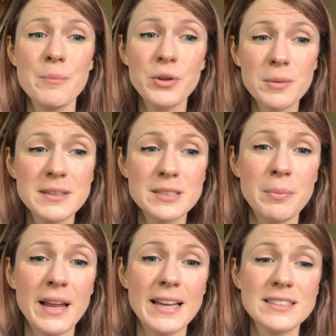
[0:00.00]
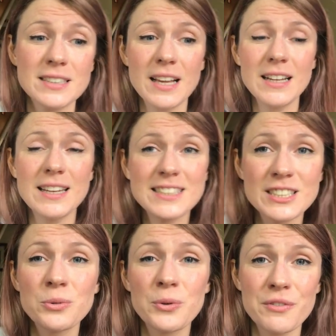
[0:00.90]
Put them into place.
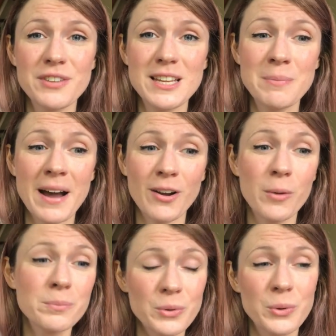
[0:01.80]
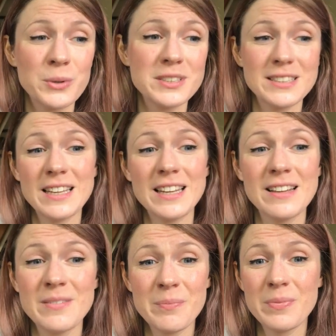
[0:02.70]
Listen to all the feedback on board
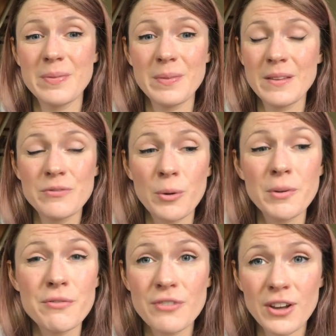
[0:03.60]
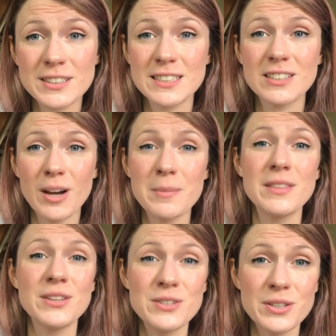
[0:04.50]
that from your first
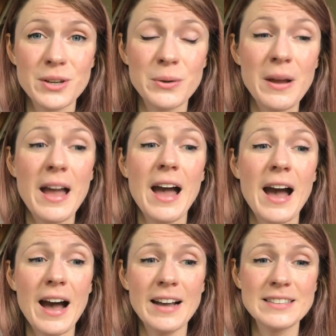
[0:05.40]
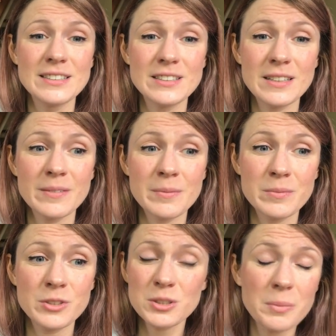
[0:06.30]
assignment that you do and
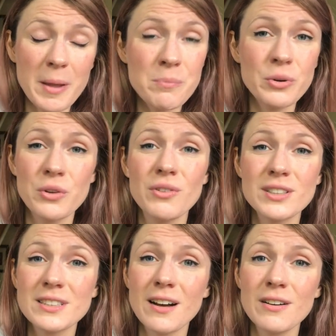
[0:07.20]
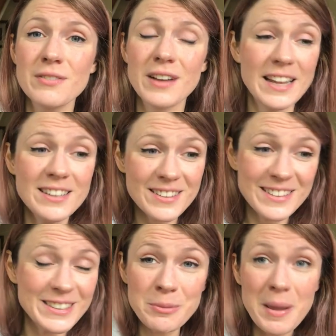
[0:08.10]
just improve yourself and
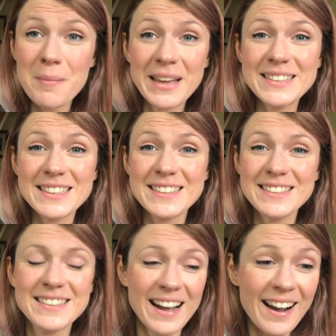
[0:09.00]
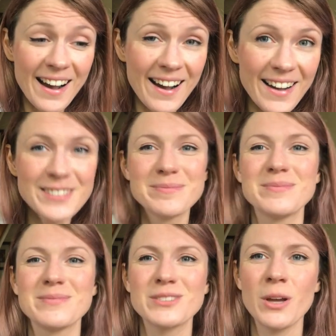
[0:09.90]
you'll be amazing. Ah!
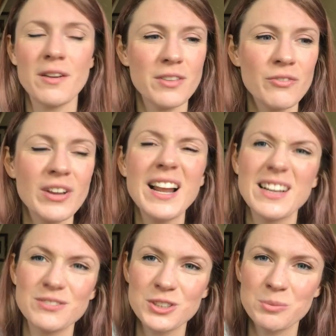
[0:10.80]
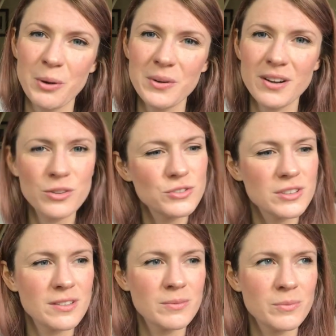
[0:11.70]
So I feel like I've just spoken
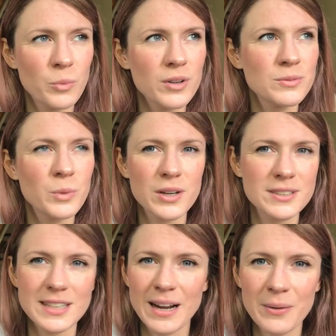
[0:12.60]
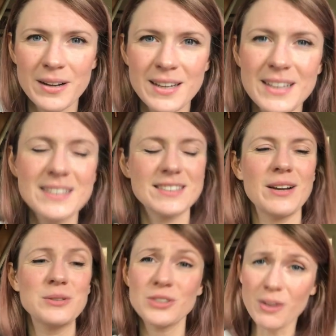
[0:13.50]
101 words an hour.
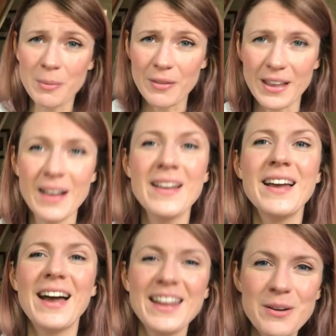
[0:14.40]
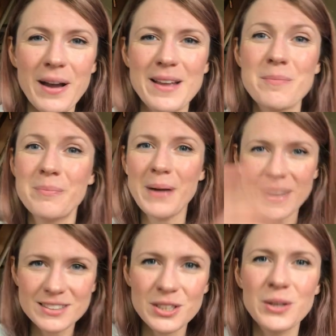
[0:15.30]
So sorry about that. Anyway,
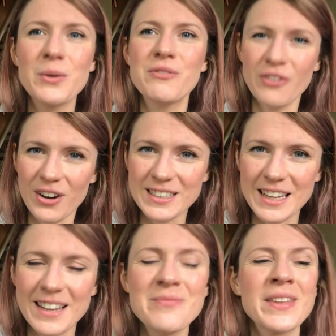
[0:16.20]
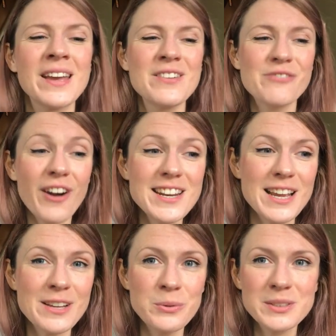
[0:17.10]
back to Friday.
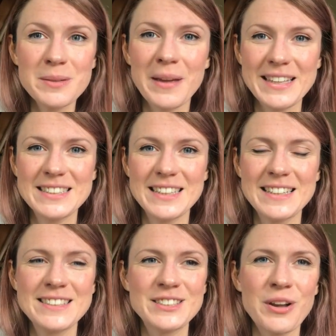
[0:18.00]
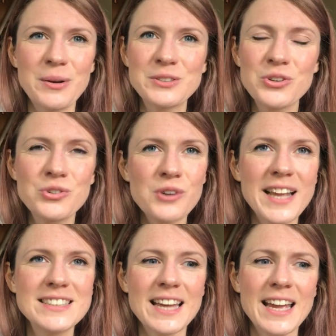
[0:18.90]
Friday was amazing. So it was a
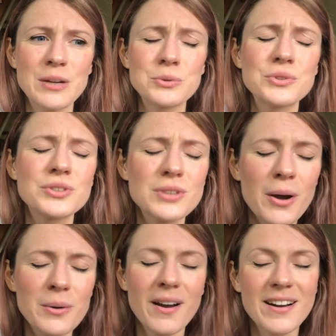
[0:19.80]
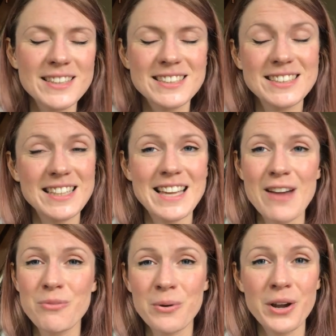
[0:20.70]
great day. It was so nice to see
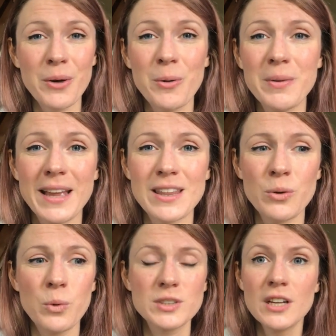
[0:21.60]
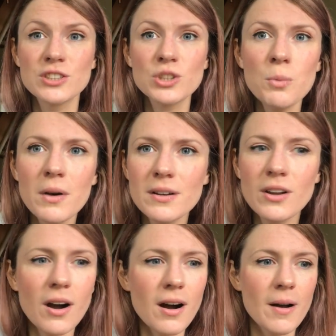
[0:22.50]
everyone go up and get their awards. Someone
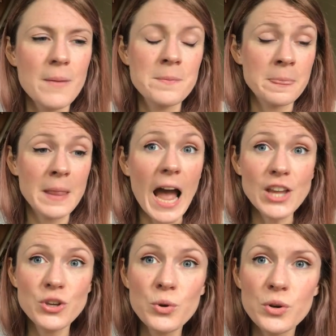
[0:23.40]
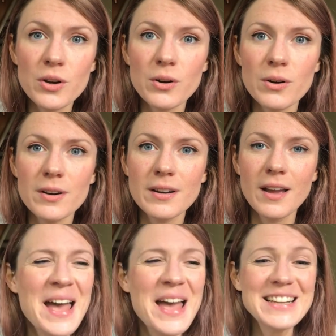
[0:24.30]
got a unicorn.
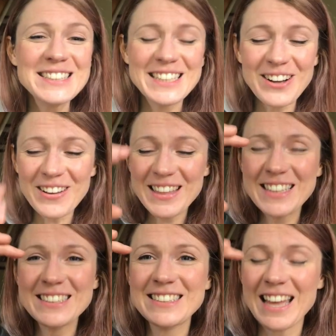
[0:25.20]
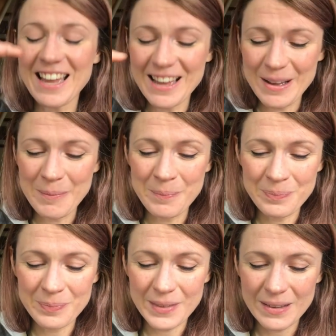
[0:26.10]
She got this
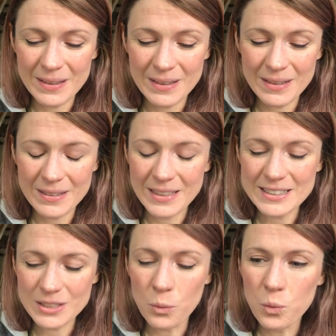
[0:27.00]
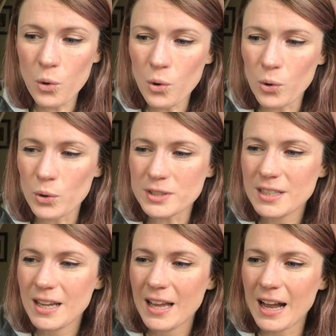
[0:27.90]
um this award
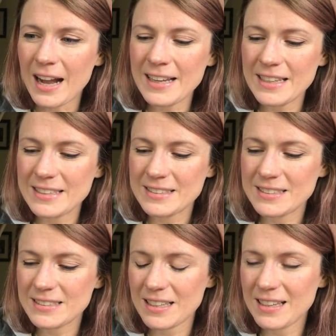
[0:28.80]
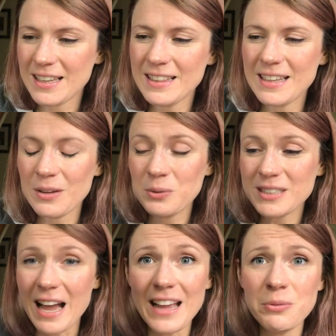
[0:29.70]
and it's in it
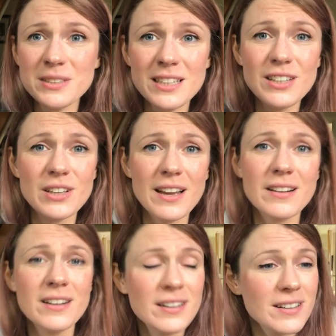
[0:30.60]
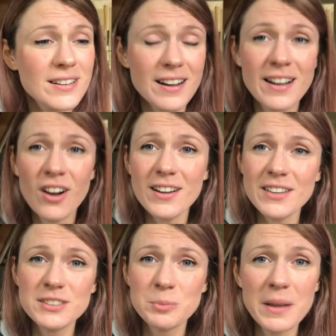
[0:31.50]
was it wasn't a oh, I
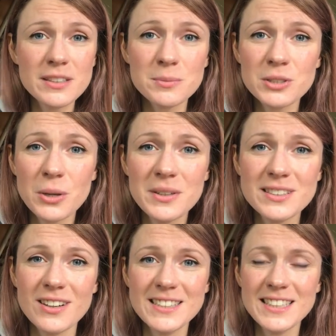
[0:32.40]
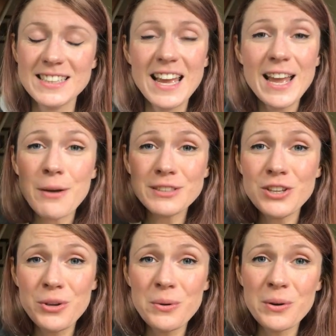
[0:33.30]
can't even speak because I'm so excited. It was a
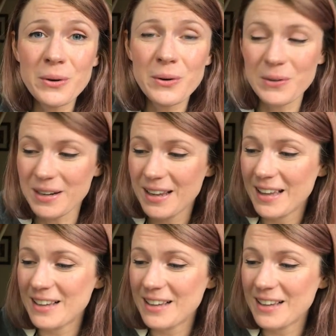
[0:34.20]
unicorn.